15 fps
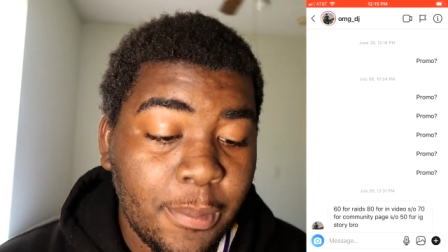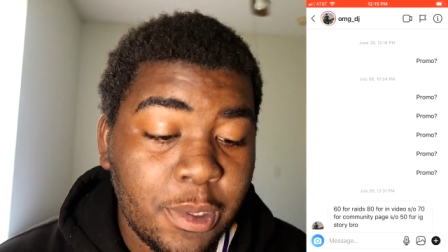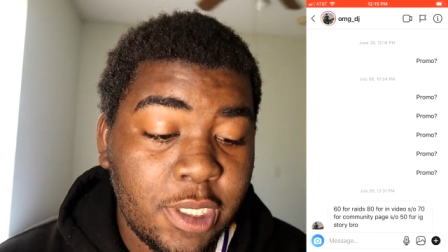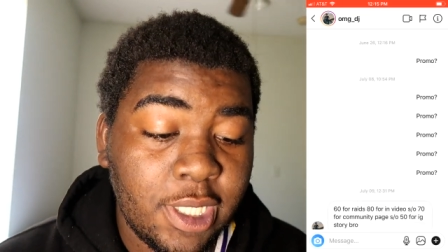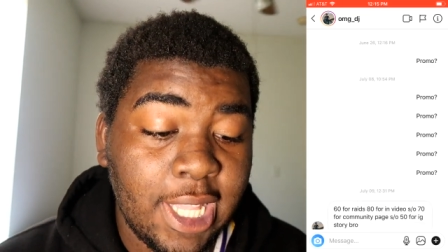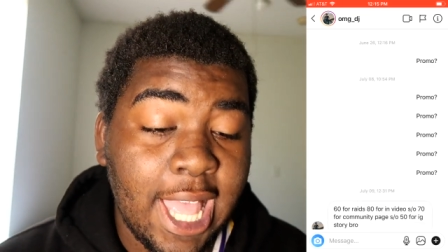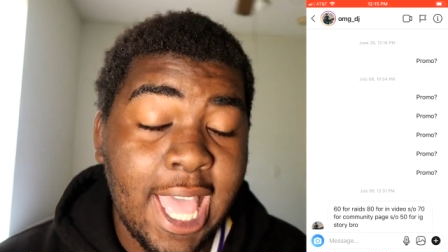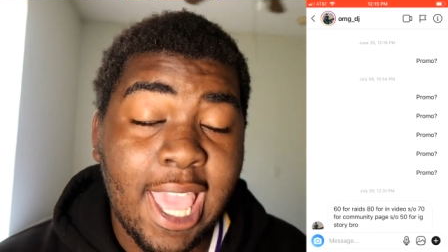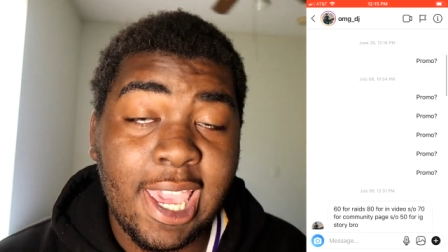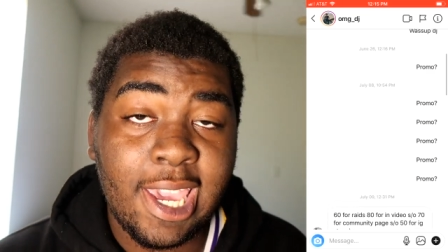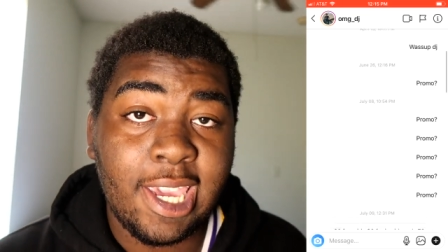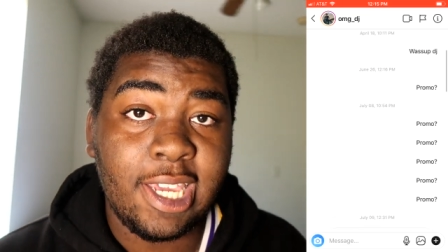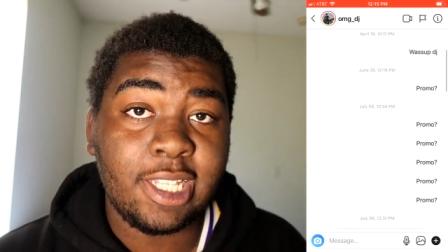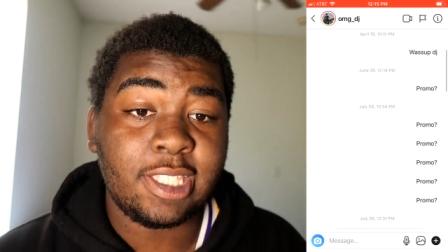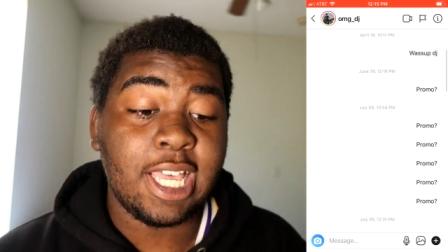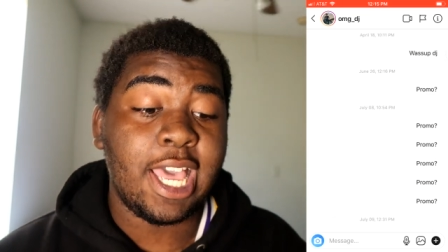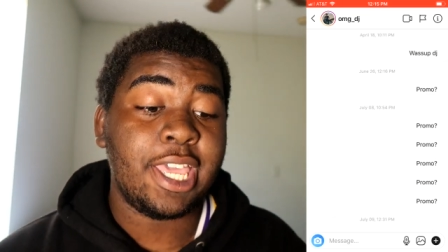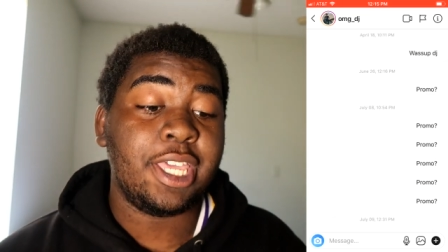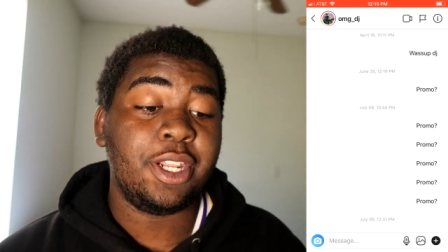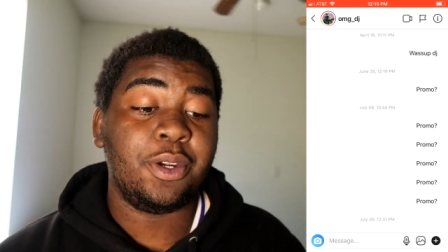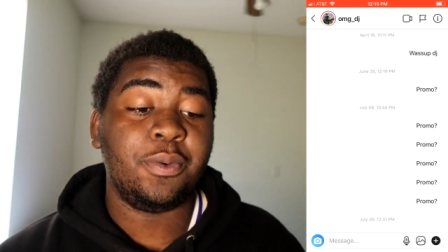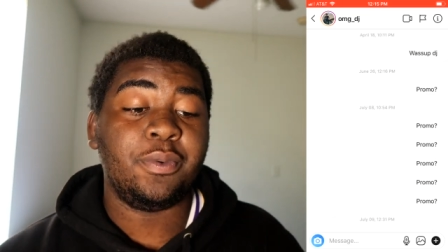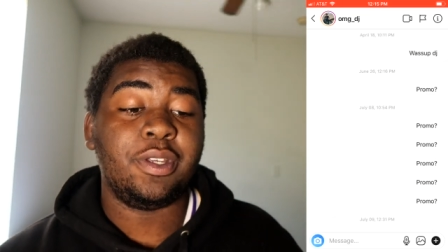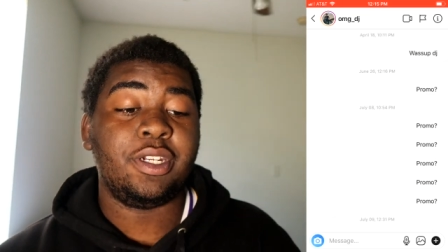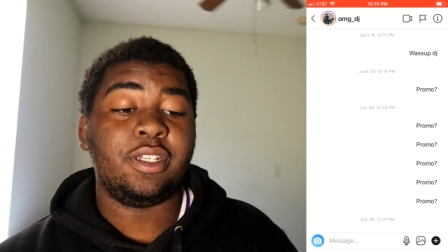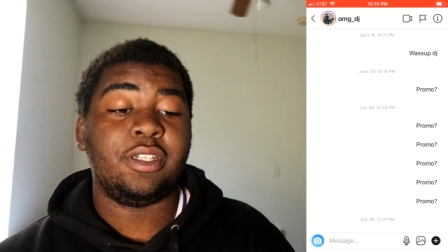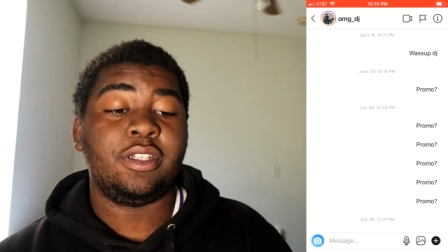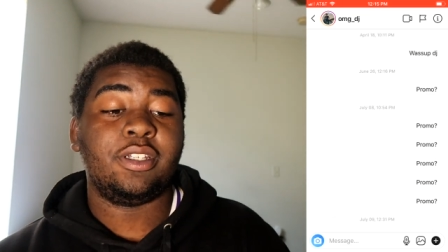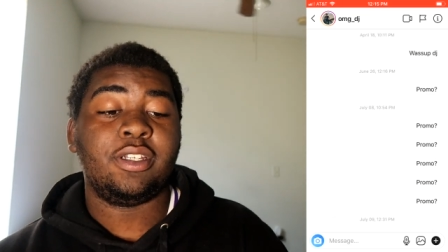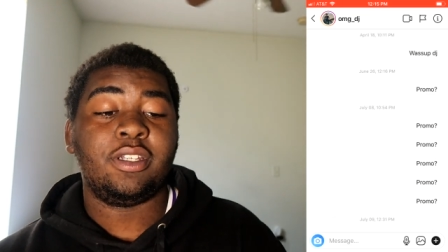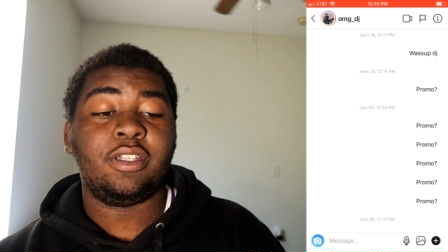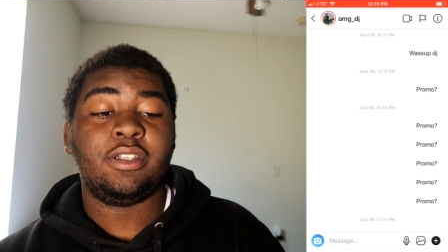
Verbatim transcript: July 8th, I hit him with the.